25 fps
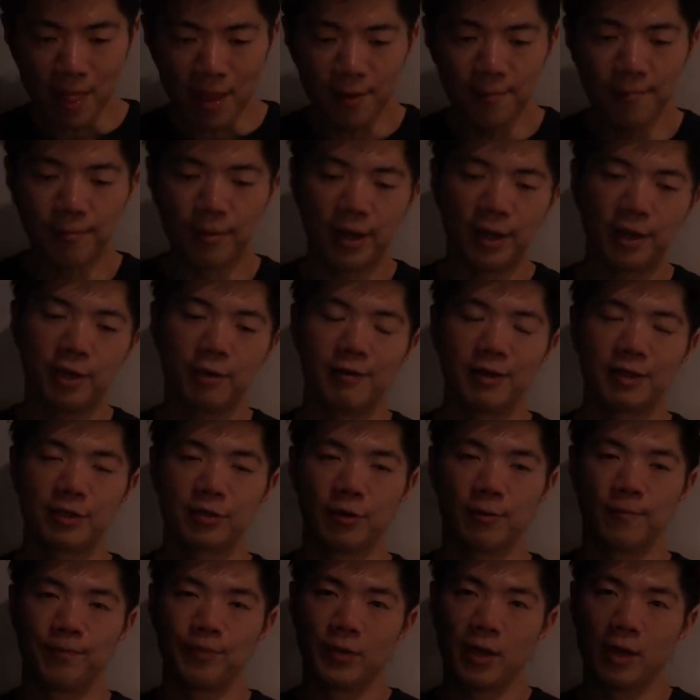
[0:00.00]
But anyway,
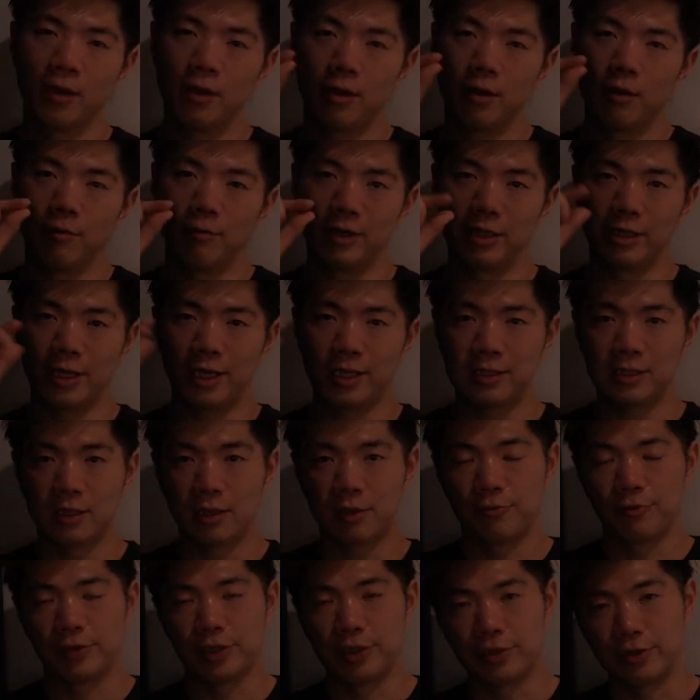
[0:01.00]
so when I
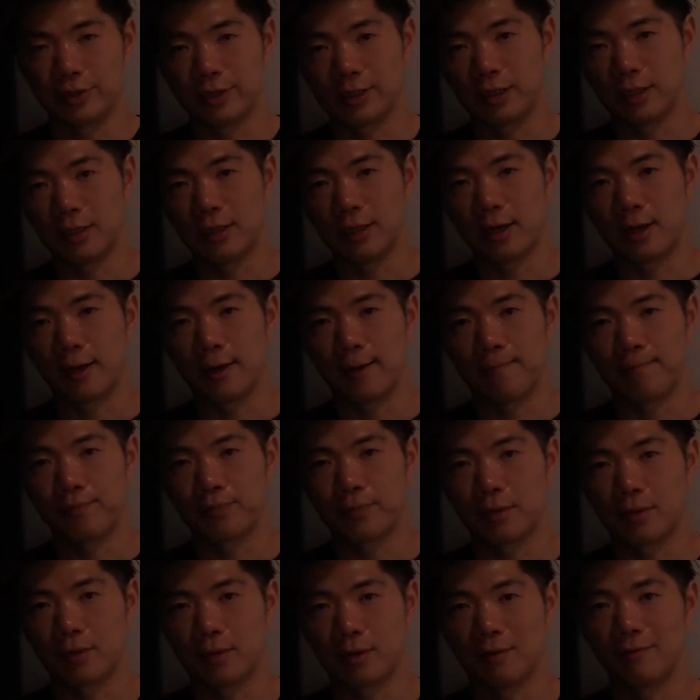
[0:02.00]
start reducing the
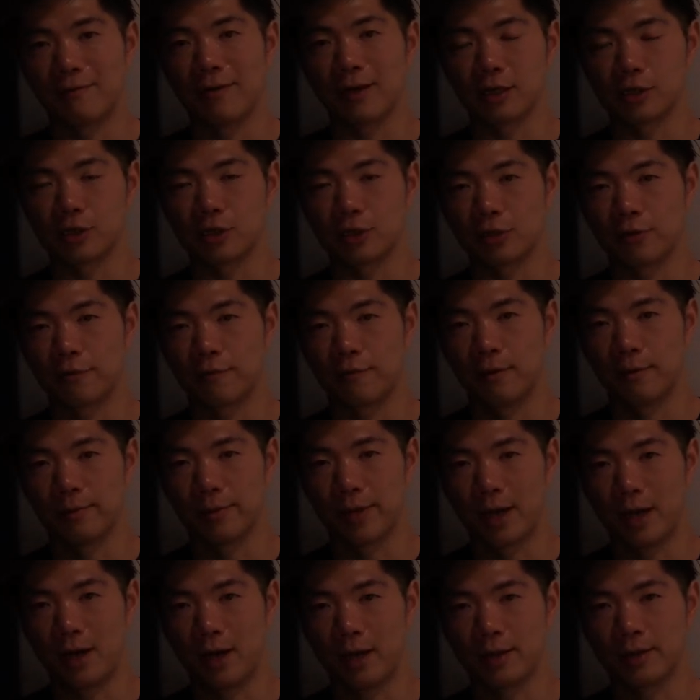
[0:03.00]
effects from
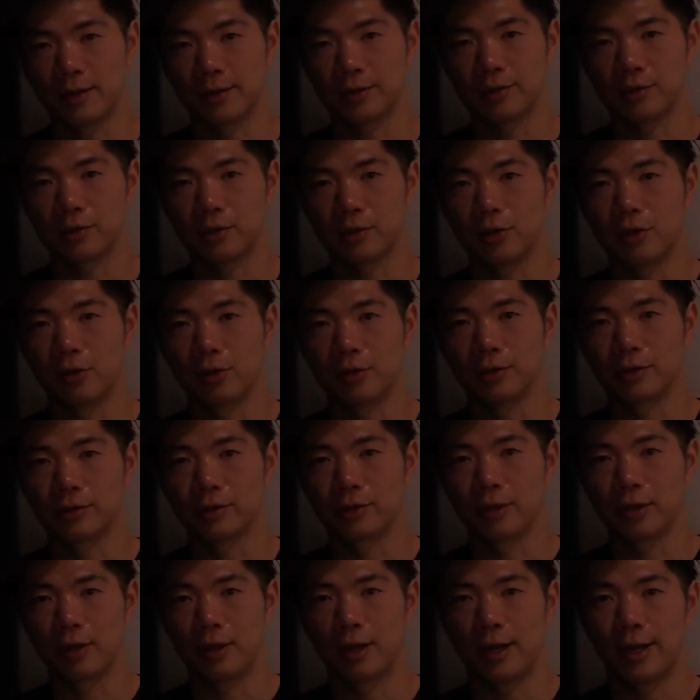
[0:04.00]
the highest
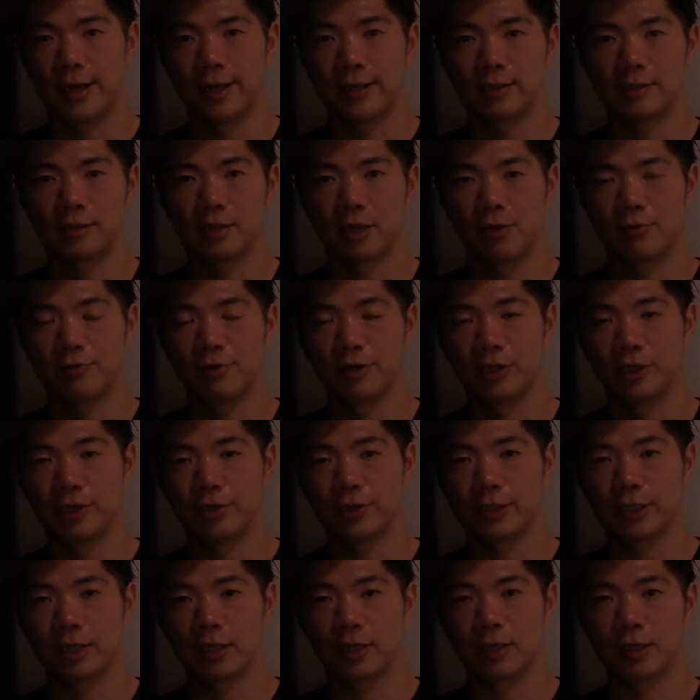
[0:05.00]
dose, I start
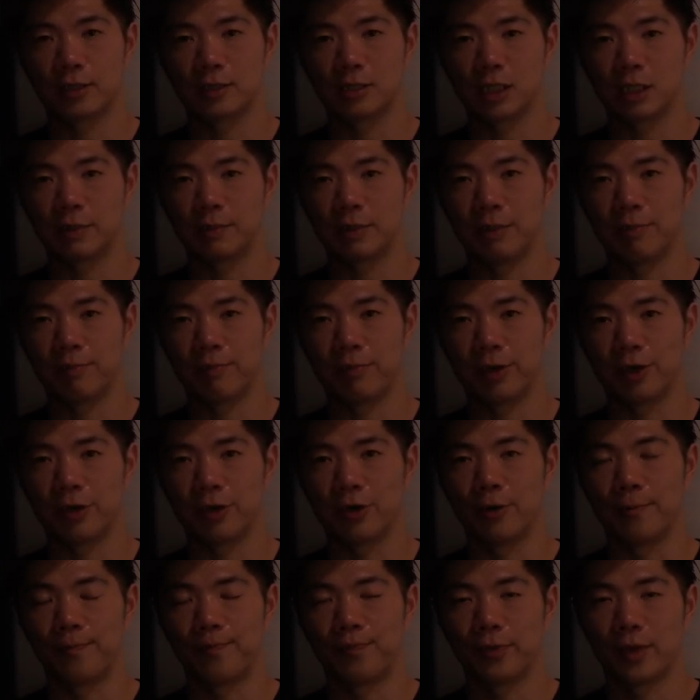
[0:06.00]
reducing the sleeping
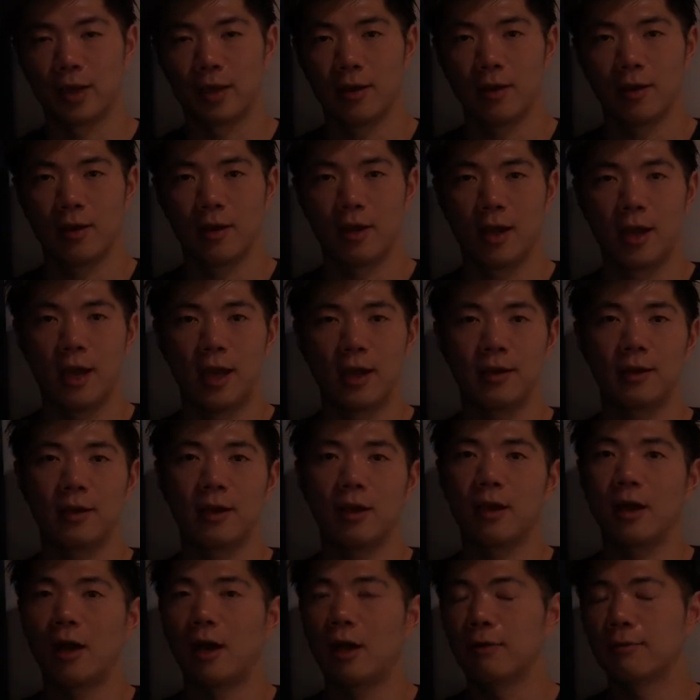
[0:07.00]
pill, and
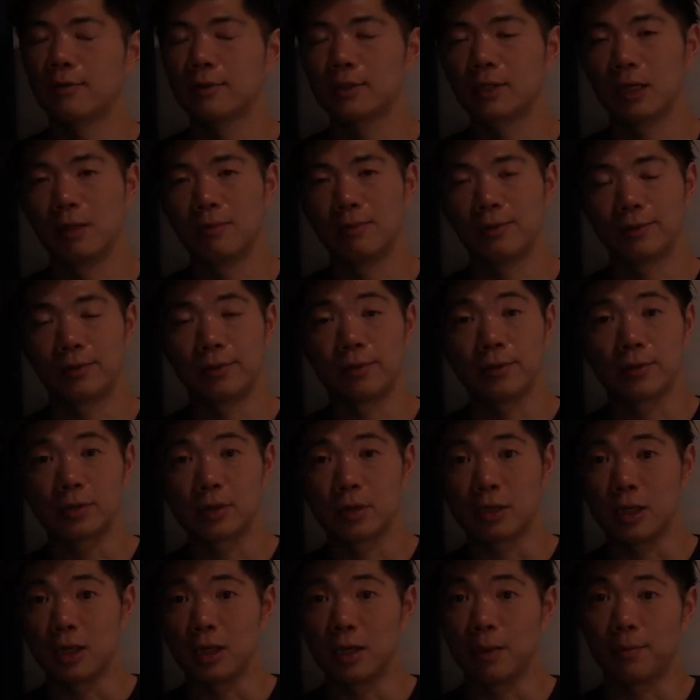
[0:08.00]
then I was able to
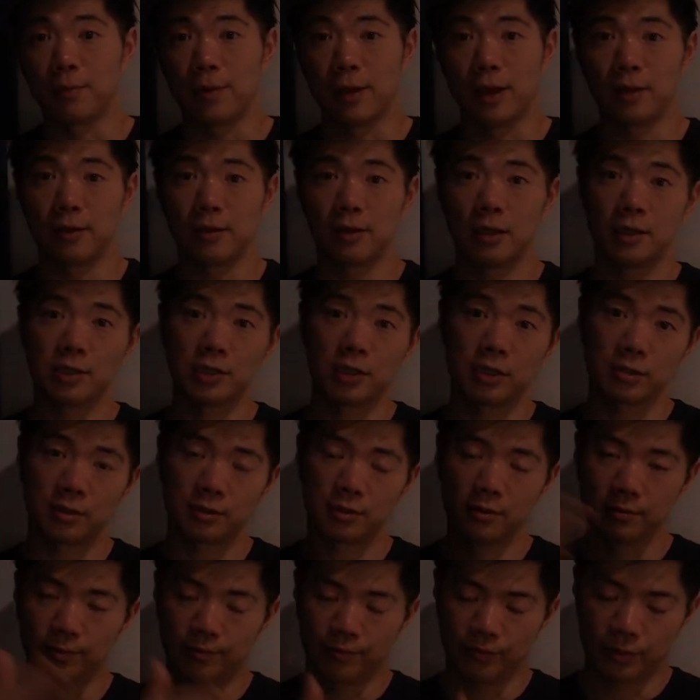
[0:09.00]
sleep, and then just
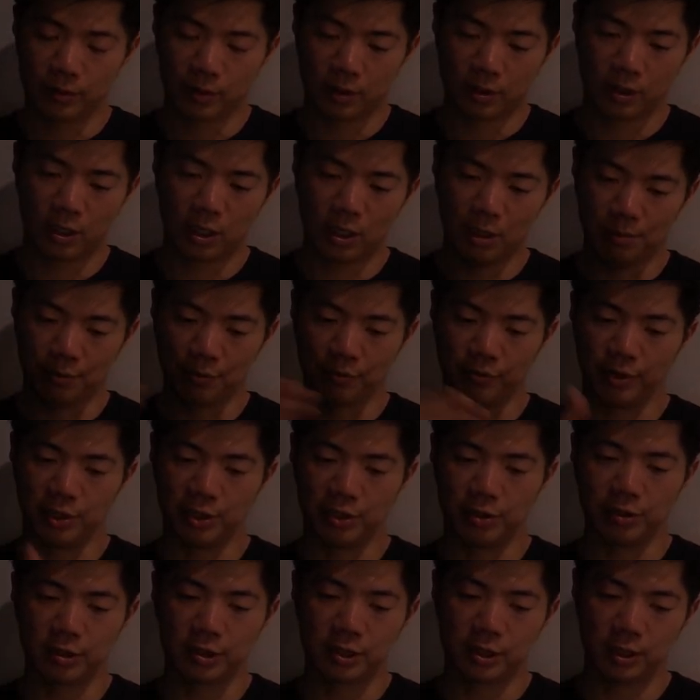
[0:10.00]
keep
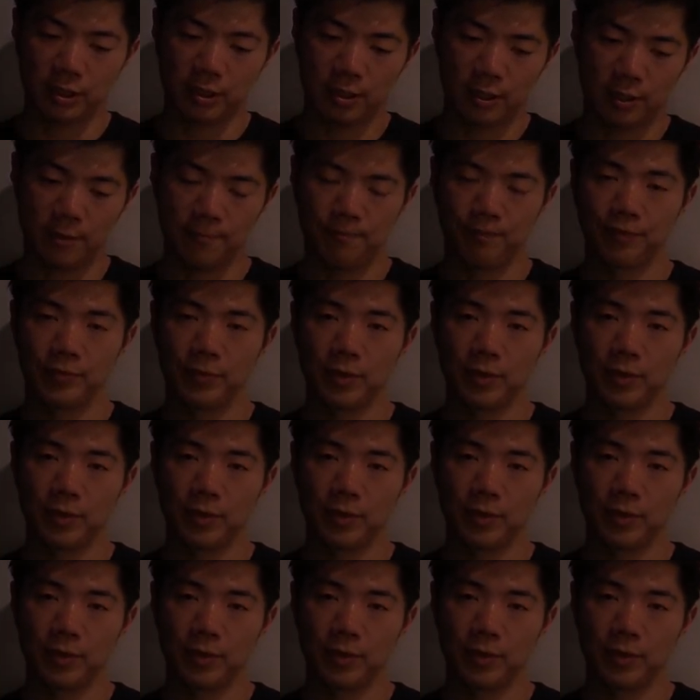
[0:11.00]
reducing it,